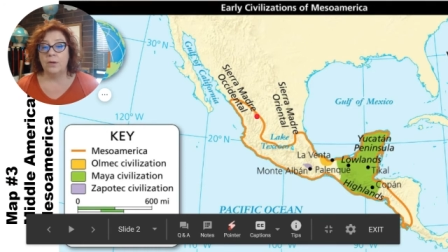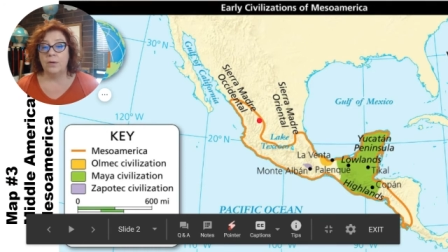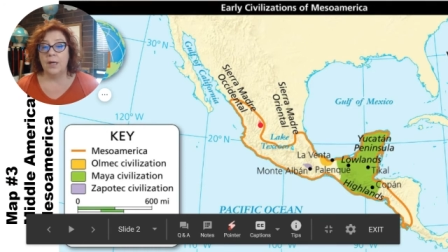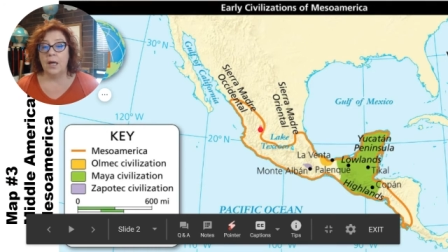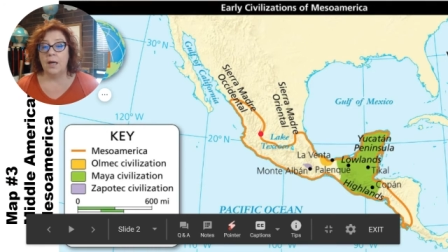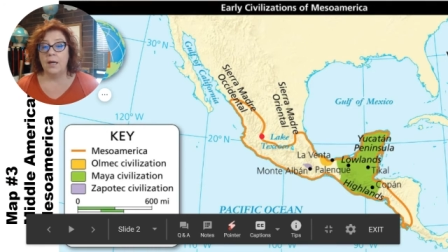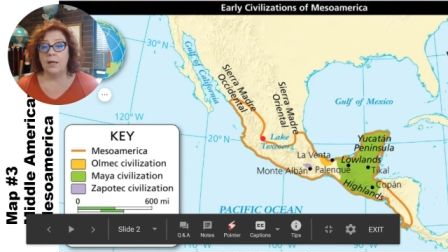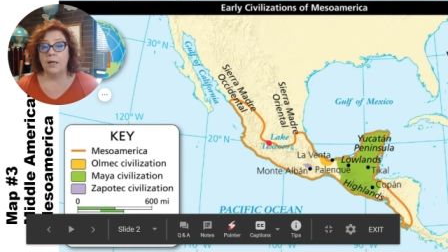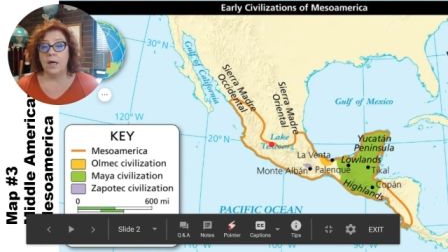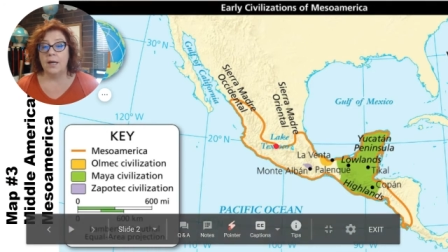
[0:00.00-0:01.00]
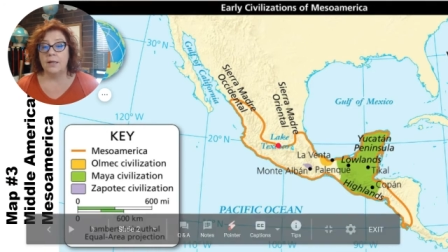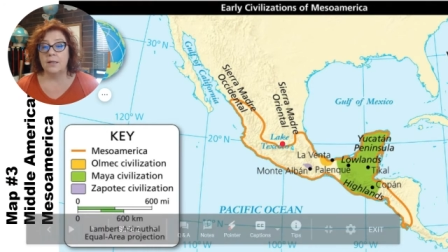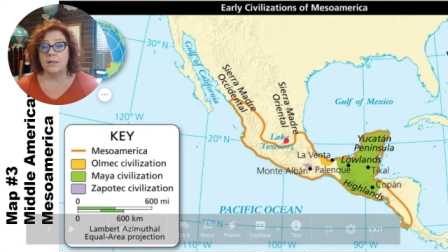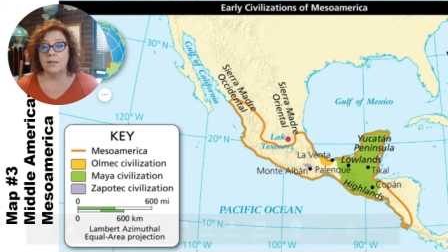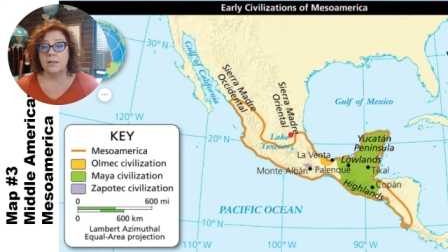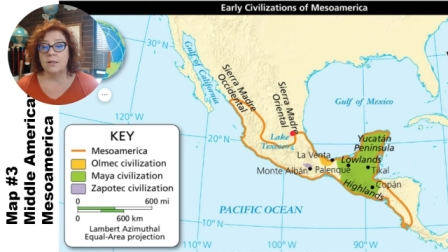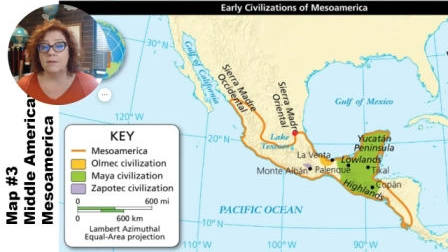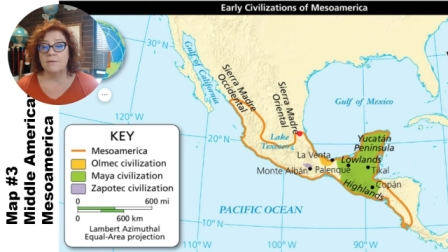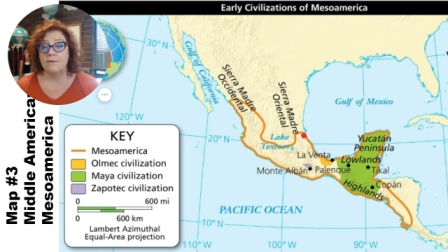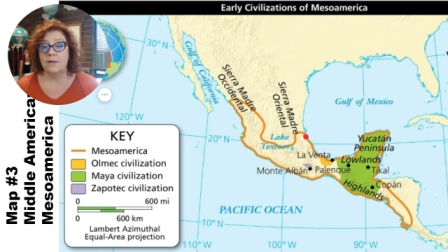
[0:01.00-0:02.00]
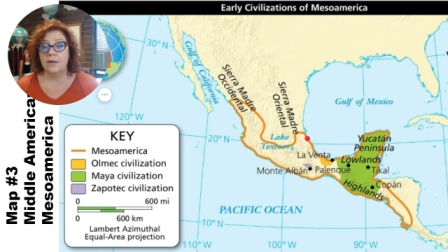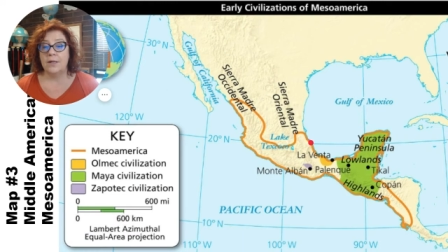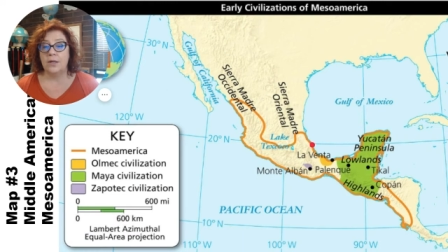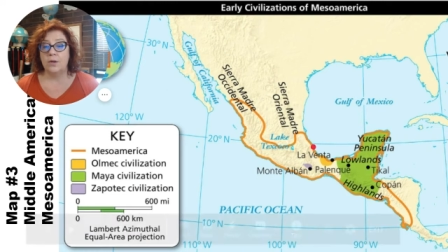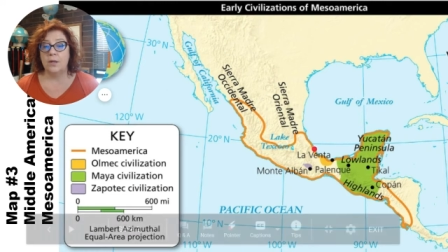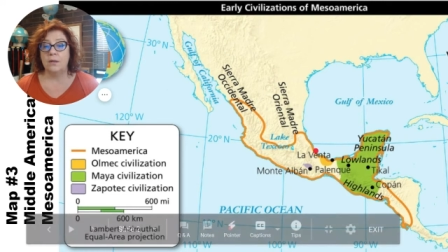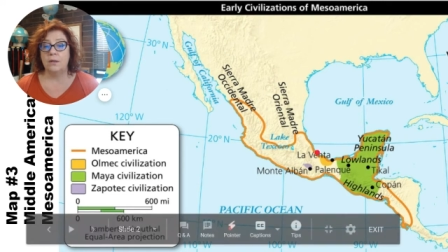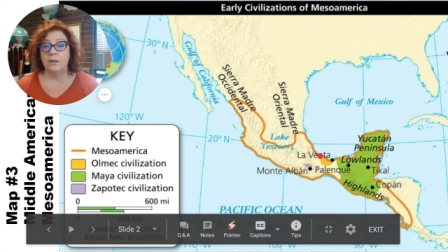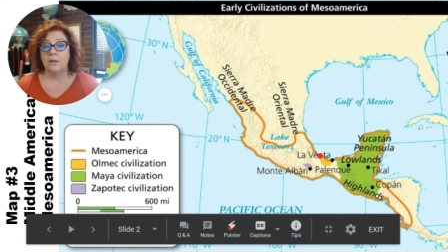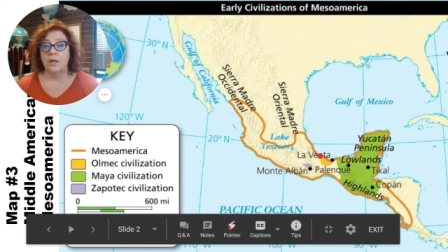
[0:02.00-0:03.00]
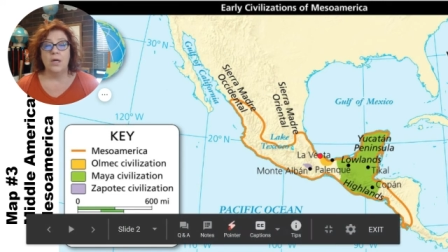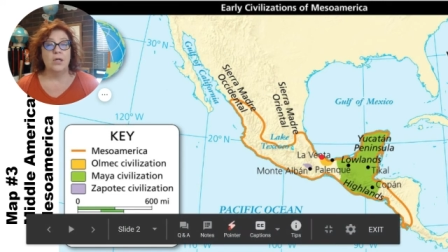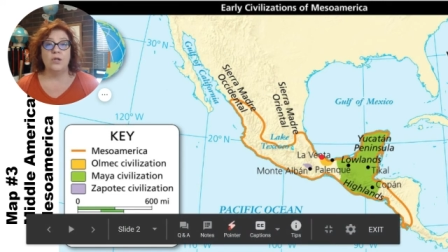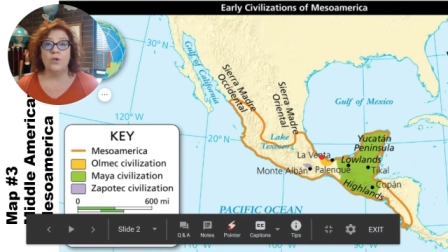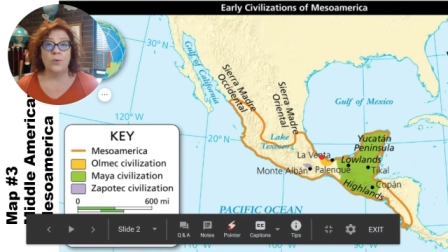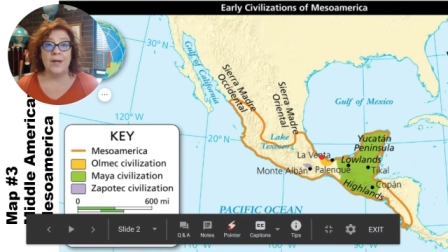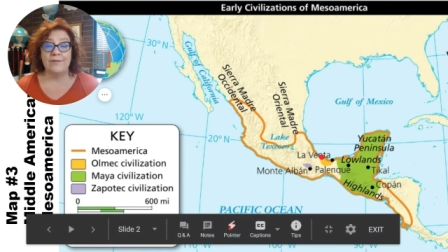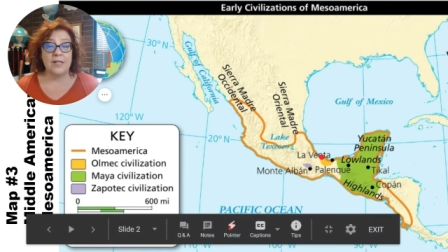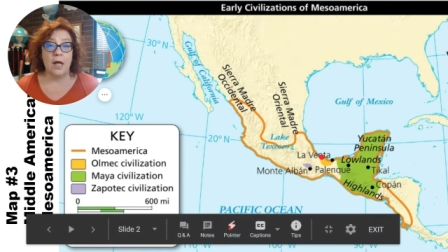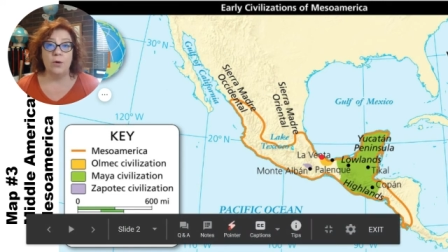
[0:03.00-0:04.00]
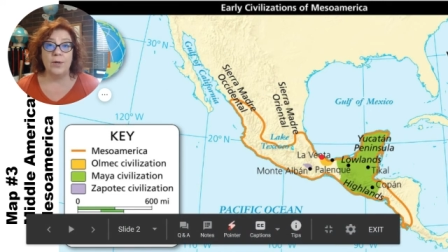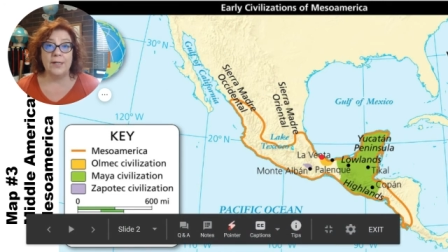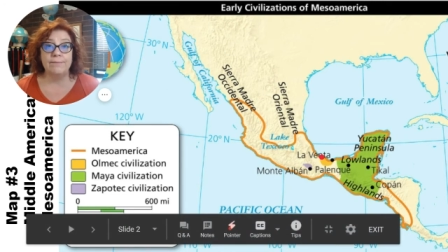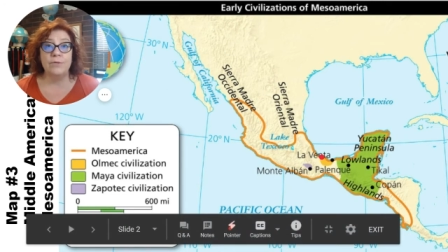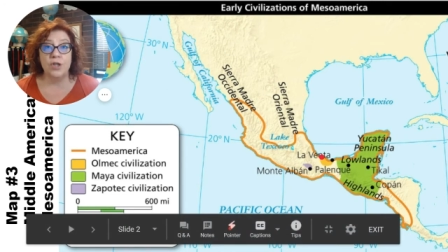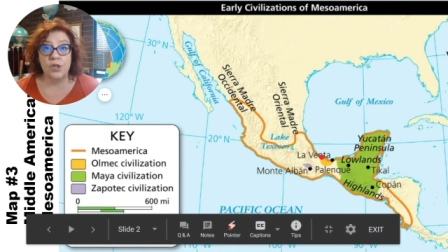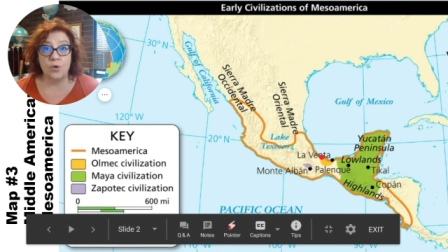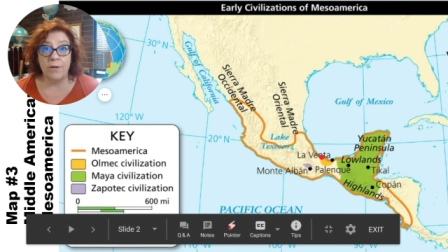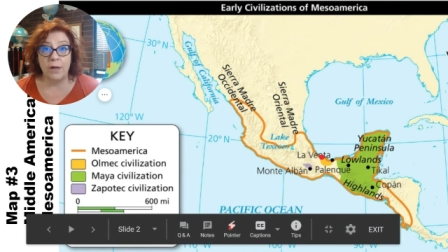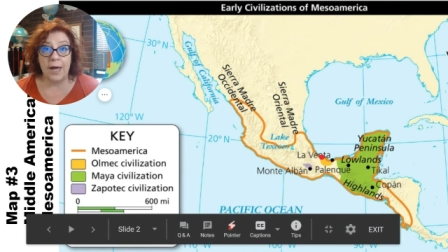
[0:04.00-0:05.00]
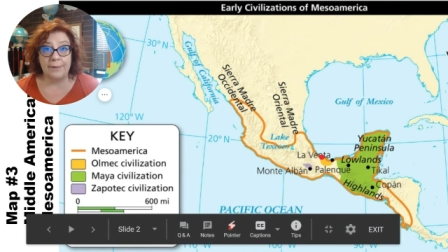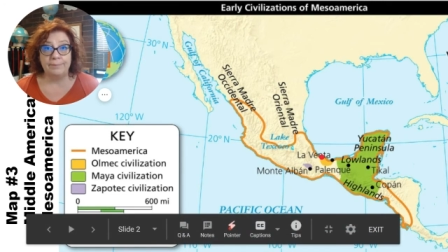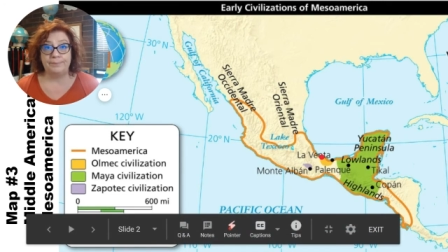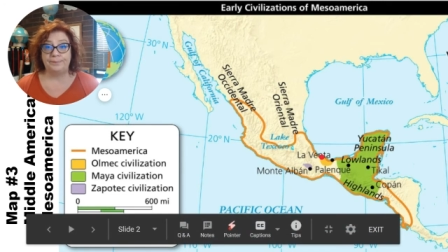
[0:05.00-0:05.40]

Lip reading: Okay, got it. Very good. You don't have to color it in, just draw the line.